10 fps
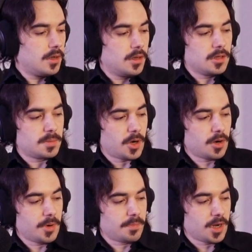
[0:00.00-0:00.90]

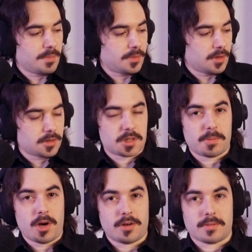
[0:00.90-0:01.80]
Smarmy people are
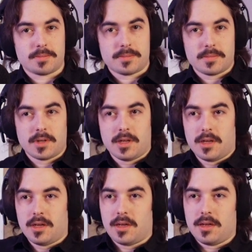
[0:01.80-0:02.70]
smart.
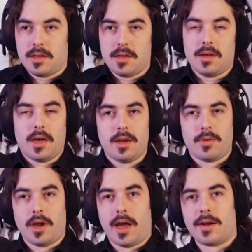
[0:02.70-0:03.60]

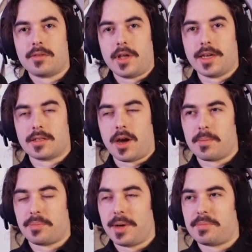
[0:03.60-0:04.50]
Anyway, I don't like dumb
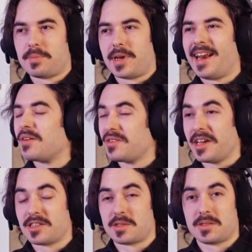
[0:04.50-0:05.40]
people, but I don't
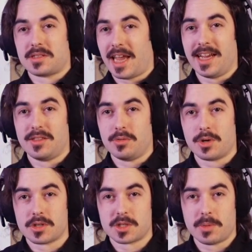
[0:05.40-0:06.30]
like saying the
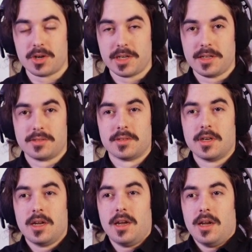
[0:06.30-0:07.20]
word smart either.
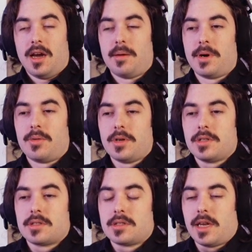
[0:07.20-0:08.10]
How about we
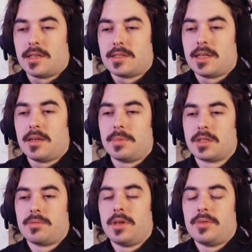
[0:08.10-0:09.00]
just stick in
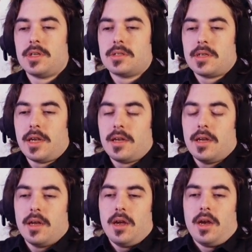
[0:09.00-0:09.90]
between, we just say,
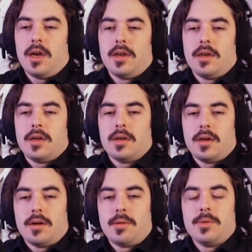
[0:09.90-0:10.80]
hey,
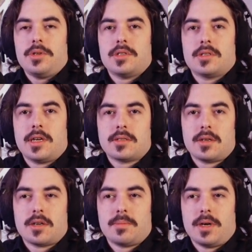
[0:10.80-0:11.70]
how about we just not
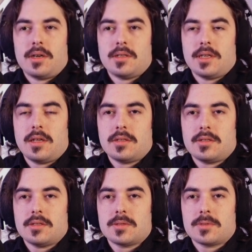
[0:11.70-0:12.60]
talk about
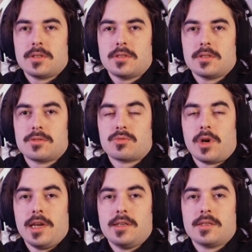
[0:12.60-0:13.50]
intelligence because it's
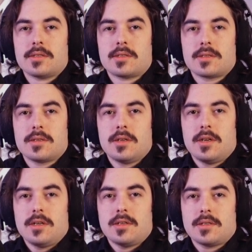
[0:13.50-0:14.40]
racist
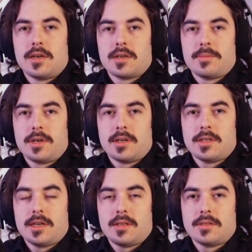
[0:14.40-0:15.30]
to talk about
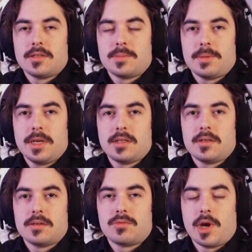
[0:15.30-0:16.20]
intelligence. It makes you
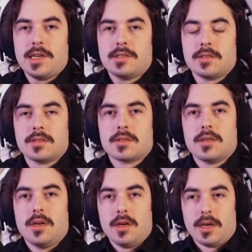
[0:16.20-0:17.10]
look racist
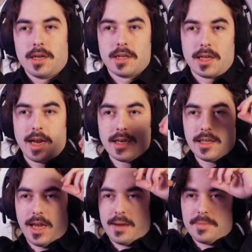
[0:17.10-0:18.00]
against
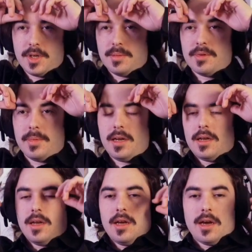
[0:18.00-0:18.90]
handicapped people, man.
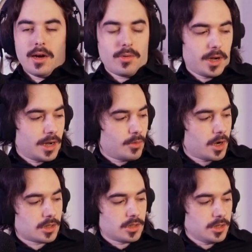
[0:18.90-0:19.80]
I
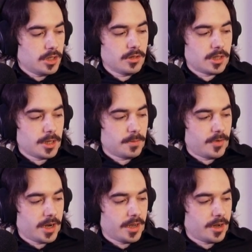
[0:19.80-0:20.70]
watched a YouTube
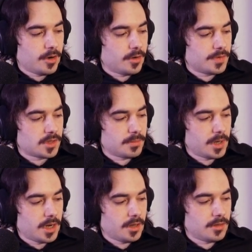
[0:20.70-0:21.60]
video of
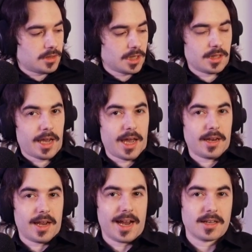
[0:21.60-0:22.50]
somebody who said they had an
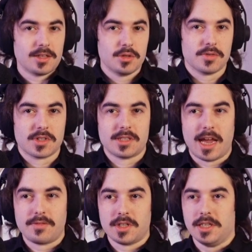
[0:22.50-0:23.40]
IQ of
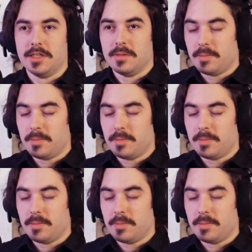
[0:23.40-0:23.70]
70.